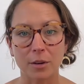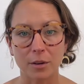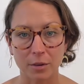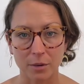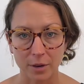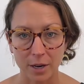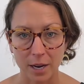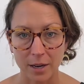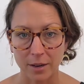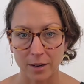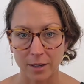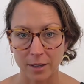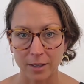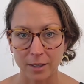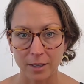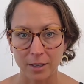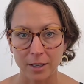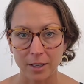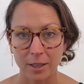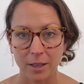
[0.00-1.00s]
you're a creator,
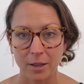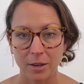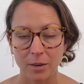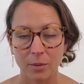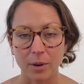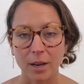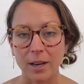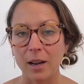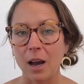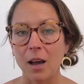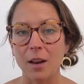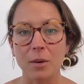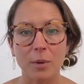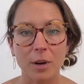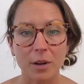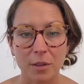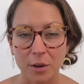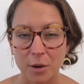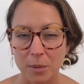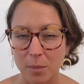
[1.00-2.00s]
right?
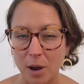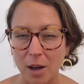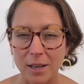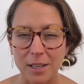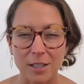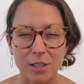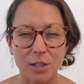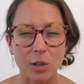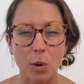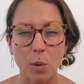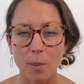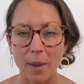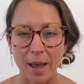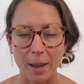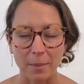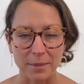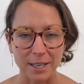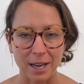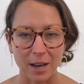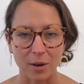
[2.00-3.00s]
Unaware that your body's so
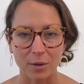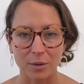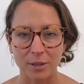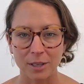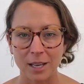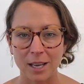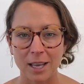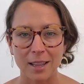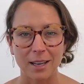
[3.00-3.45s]
mapped out,